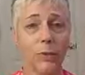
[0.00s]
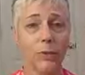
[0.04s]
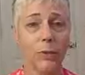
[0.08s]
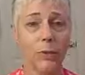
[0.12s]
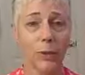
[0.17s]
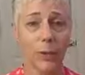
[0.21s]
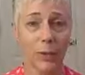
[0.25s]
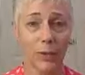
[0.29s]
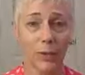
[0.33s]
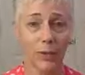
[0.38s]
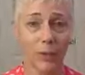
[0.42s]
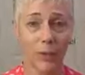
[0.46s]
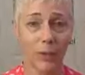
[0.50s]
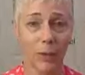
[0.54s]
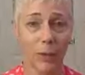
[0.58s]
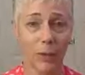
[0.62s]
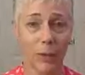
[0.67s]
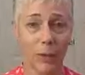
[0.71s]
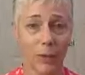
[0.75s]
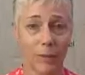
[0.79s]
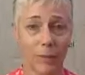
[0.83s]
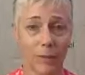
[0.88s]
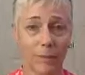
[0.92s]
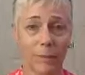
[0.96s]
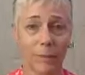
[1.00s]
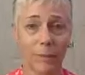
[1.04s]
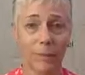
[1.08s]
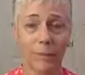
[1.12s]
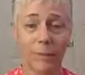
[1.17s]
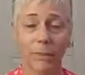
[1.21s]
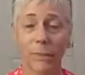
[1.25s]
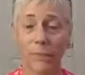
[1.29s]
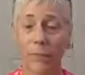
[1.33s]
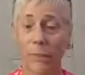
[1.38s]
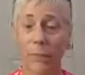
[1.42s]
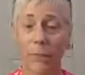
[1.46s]
of the racing brain.
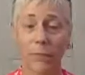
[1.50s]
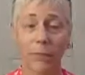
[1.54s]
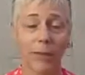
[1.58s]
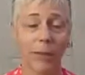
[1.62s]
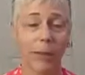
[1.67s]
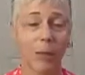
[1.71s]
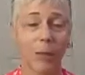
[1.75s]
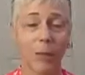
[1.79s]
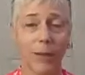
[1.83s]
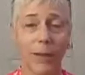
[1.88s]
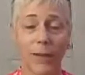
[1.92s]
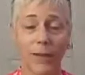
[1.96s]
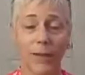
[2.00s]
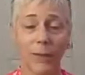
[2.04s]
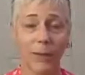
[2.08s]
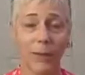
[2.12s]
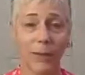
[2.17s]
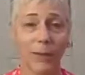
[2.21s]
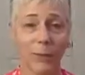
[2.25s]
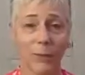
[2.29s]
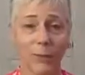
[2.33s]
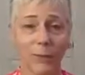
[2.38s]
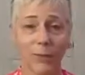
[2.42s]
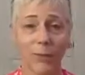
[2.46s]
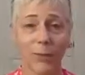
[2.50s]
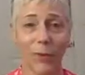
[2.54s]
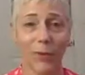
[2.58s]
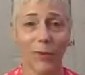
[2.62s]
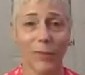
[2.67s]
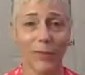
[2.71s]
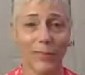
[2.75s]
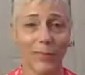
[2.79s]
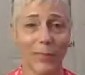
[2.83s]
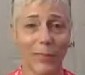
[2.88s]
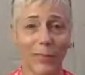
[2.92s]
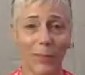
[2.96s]
If you don't have any troubles
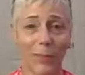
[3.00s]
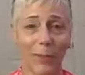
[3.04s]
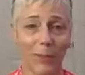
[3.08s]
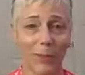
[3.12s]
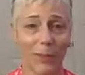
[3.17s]
falling asleep,